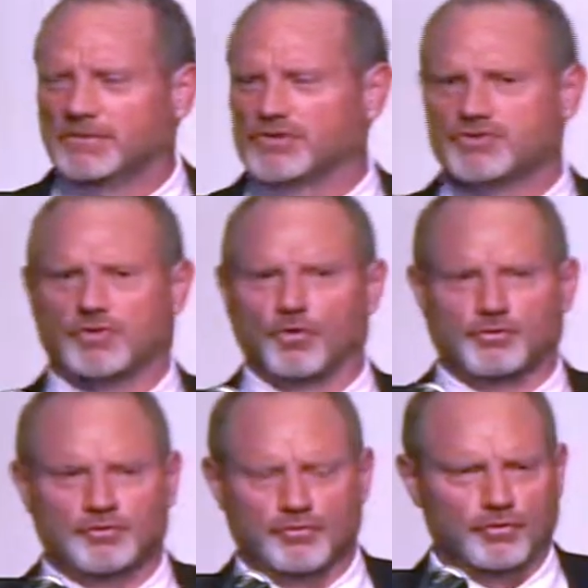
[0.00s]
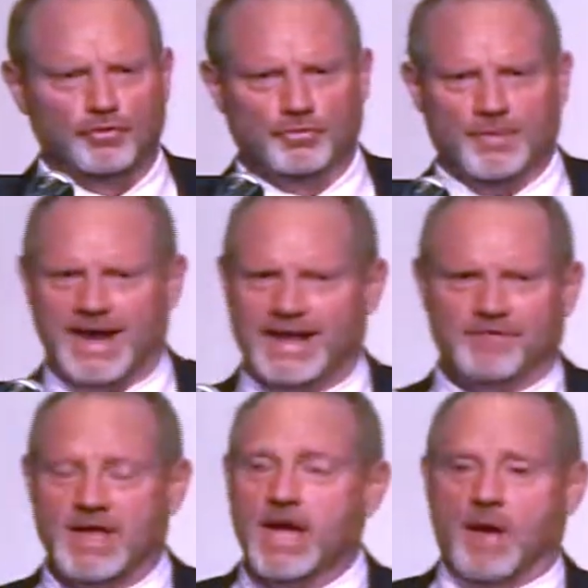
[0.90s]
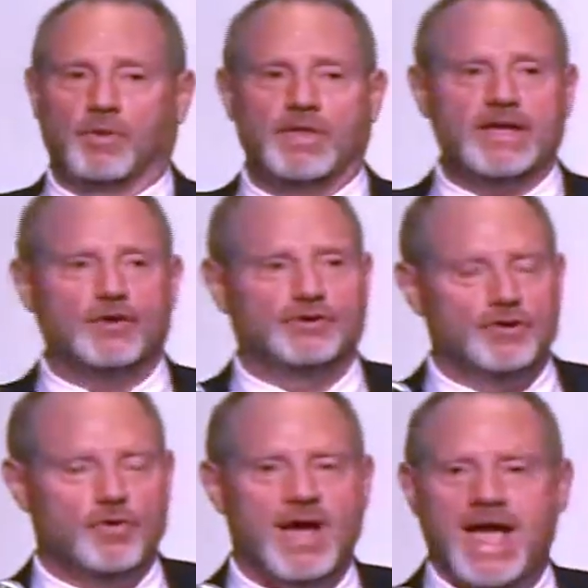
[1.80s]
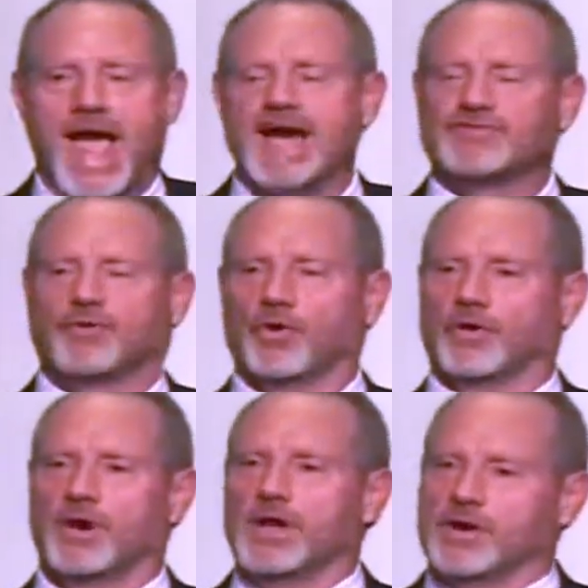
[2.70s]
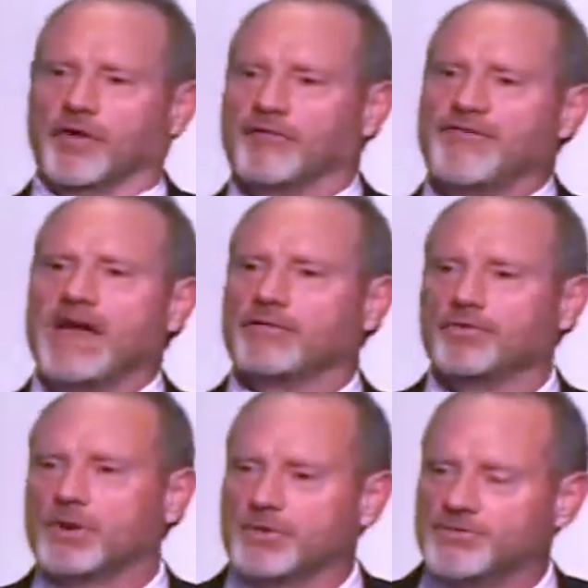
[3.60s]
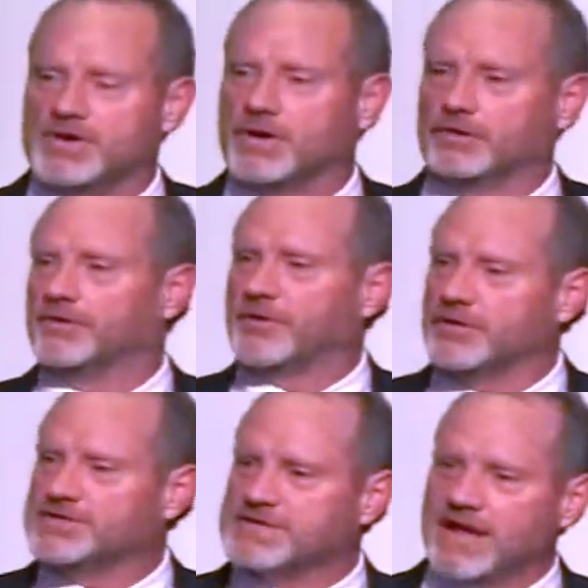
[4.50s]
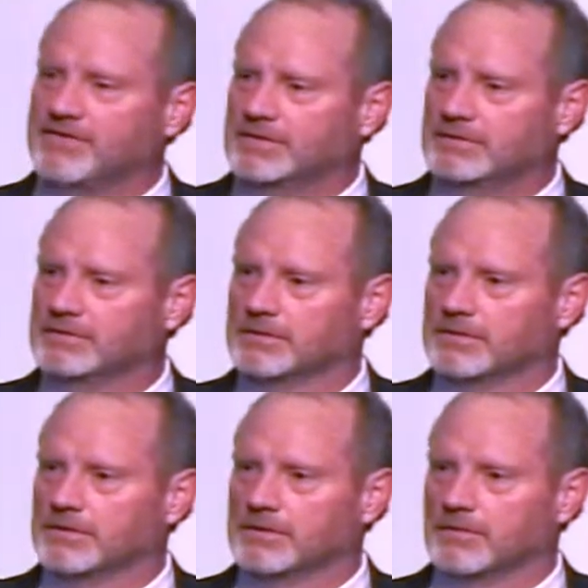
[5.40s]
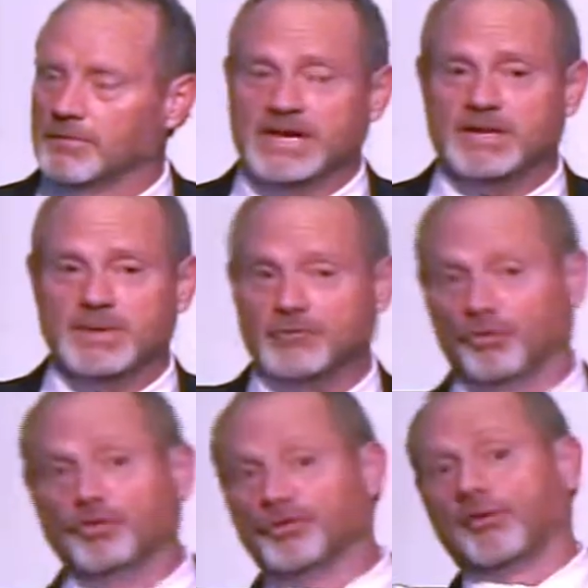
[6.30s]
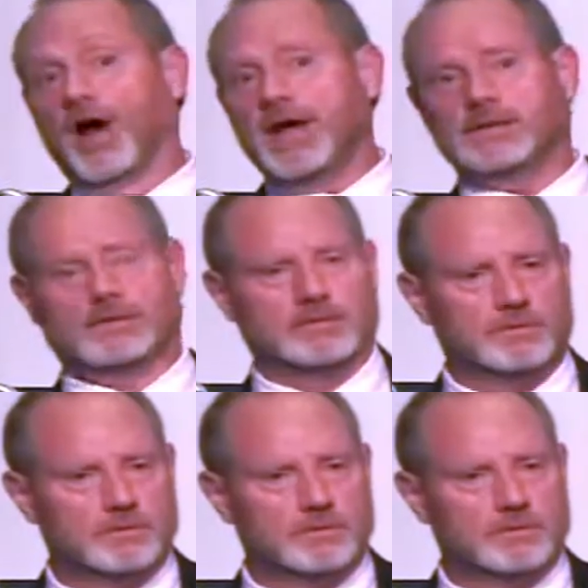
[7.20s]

controlled and ruled by every. And what are they going to do? Ask for, you know, Pharaoh number 337? We need to be ruled right?